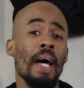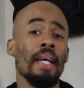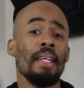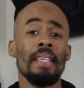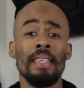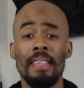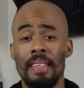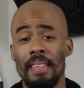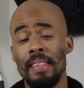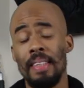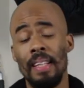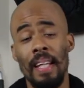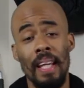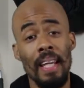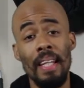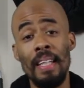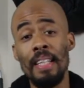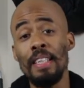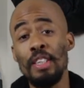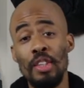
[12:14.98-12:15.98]
listen
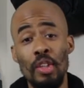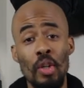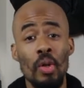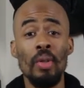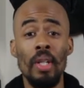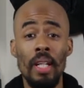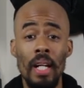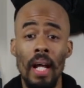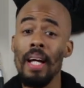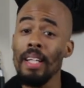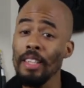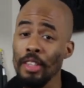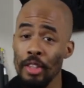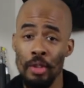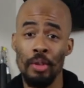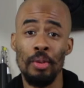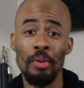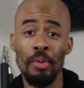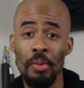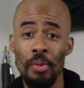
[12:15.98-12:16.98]
any song that I
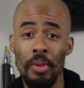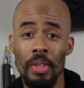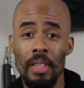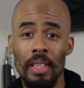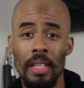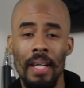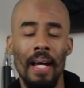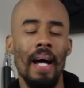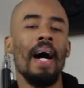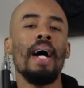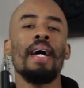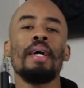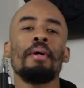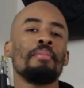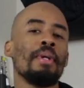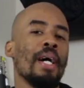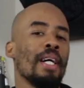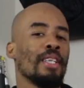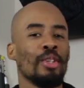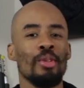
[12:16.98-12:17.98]
choose. I
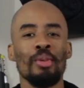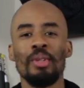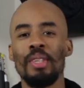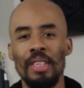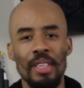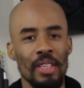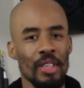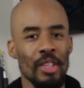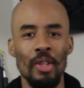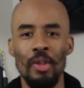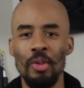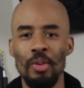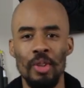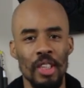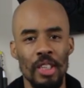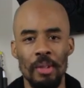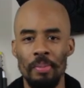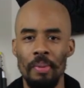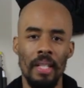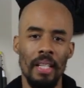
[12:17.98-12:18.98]
am not choosing a song
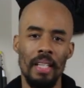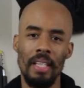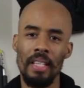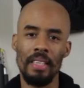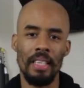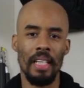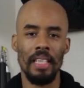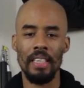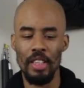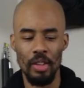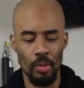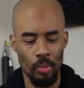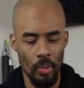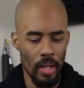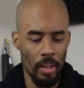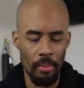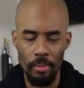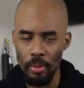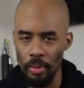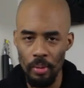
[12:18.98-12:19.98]
just because I just
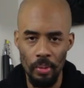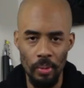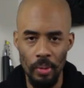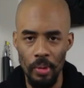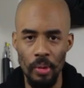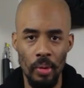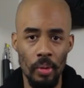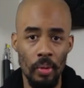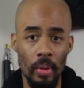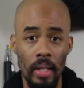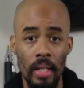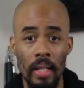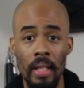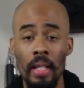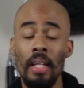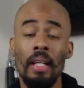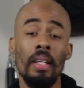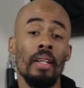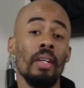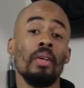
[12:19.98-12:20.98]
ramble real quick.
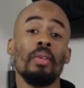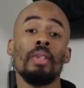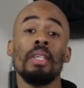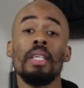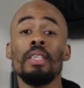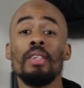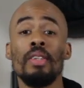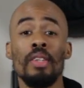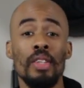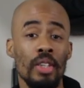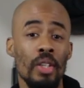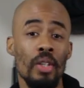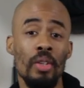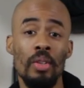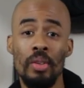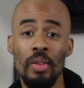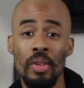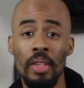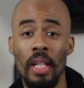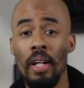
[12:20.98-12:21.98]
No, these are
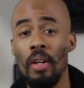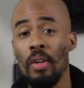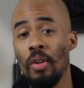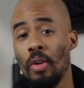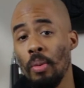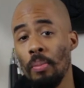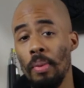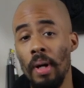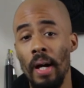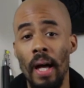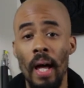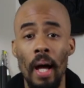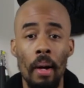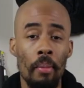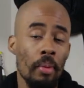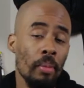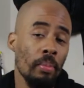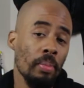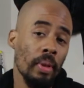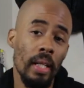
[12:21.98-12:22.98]
songs that are on my
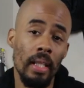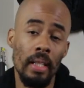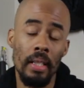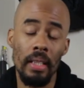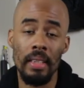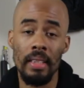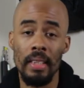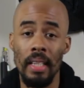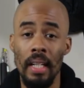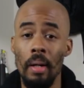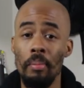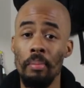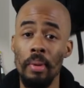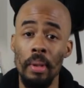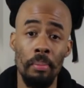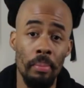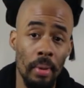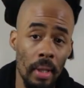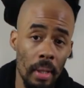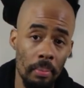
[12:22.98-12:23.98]
Apple playlist that I'll
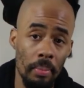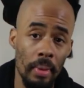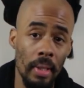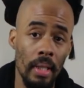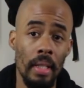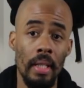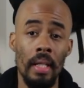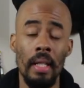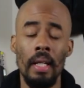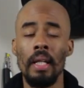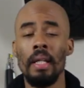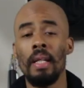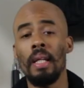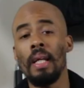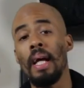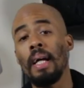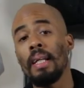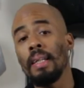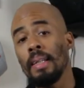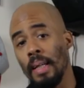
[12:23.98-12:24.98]
be bumping,
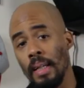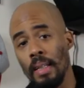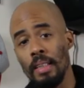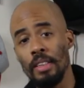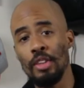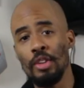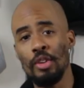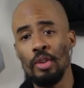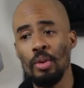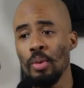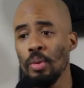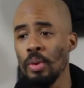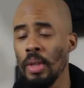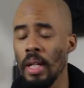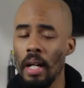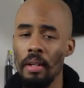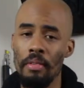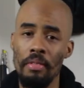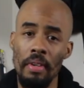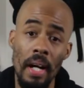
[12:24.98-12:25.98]
that I dance to,
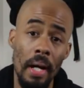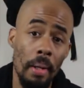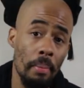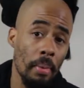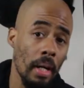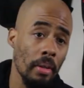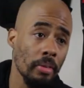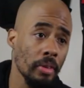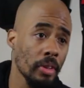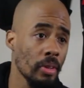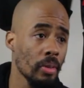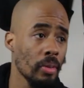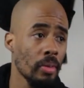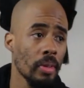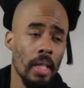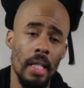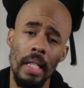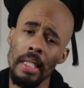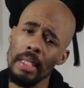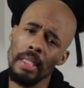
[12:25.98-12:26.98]
that I vibe out to,
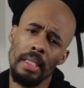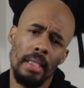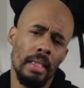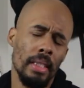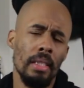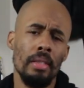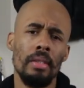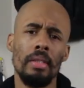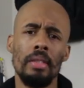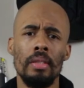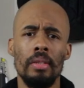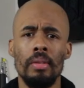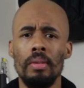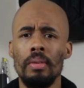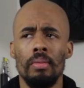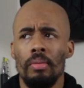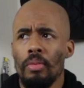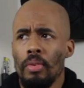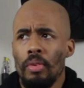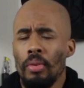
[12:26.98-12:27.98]
that I just chill
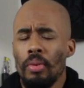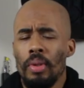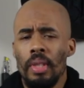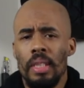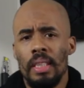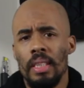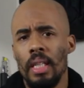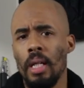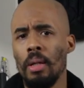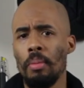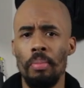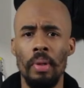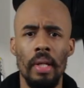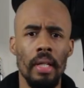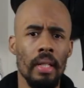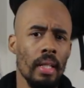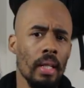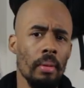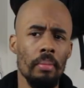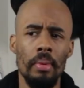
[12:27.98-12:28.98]
to during this time
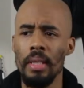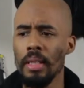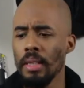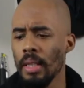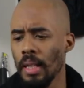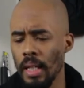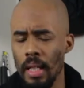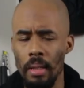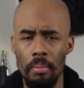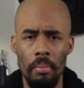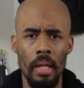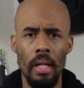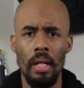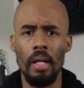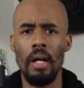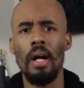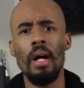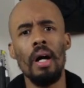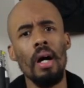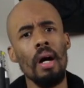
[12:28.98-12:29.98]
pandemic to keep me
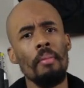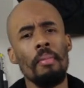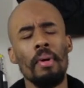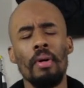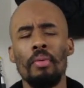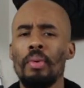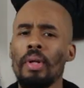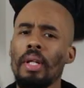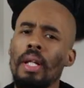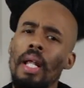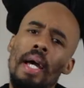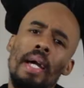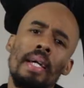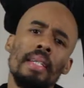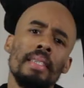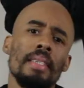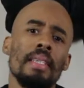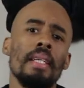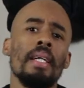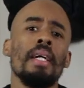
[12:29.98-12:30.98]
calm and
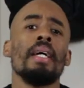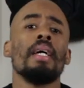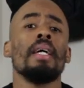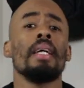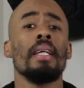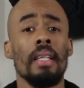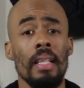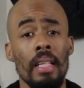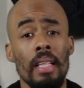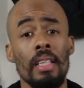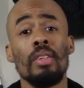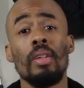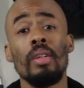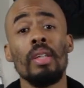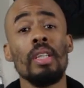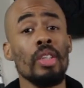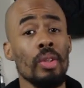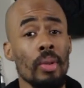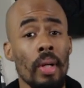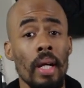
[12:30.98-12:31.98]
relaxed these
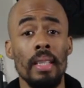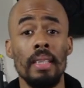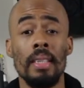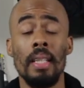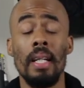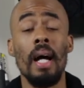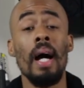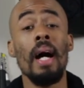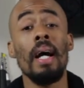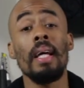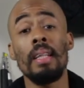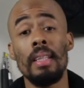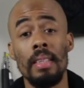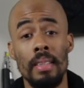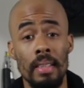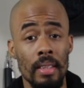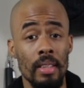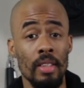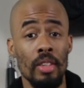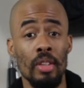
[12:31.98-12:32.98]
are the tracks that I
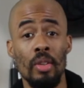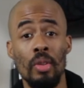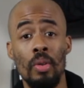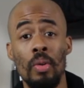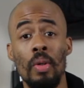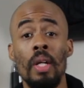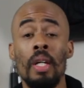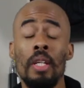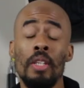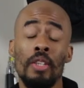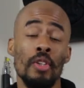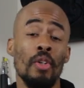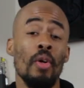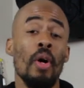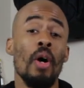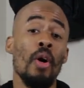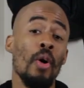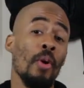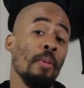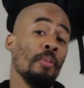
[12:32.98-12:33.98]
listen to, so
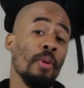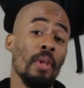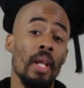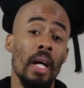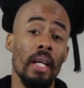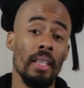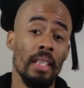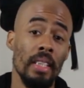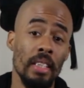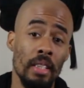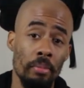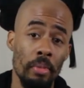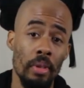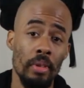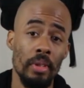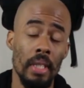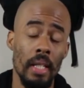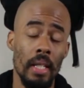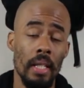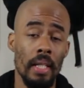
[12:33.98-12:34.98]
I hope you like this
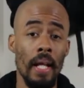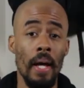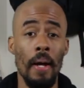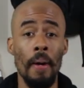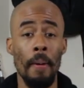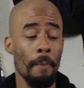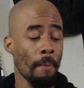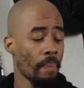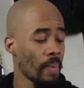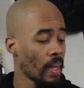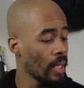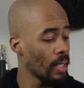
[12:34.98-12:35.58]
music. Now,